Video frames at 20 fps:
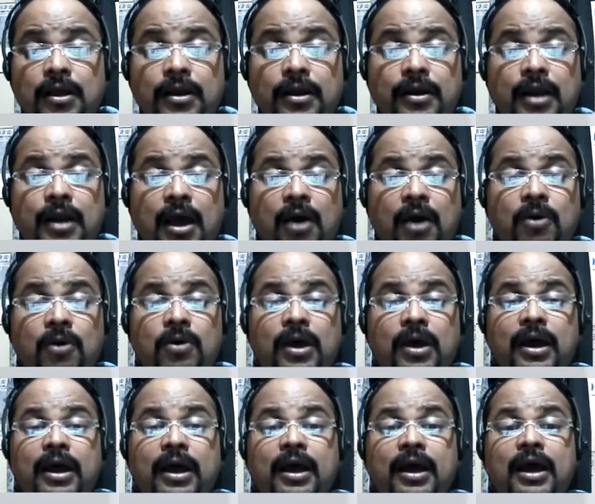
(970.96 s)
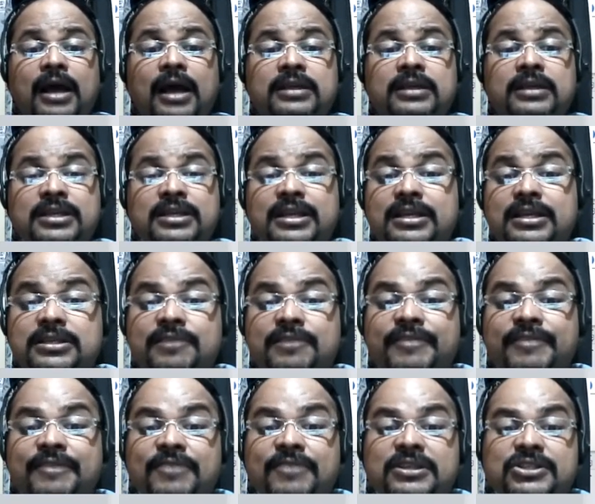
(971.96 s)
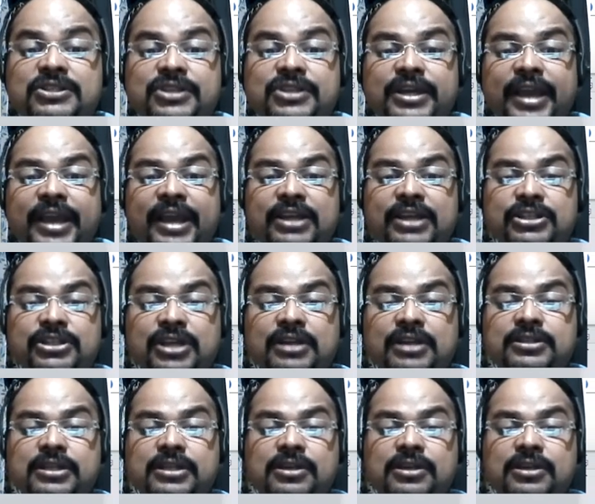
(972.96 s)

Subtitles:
Now, a series of investigations,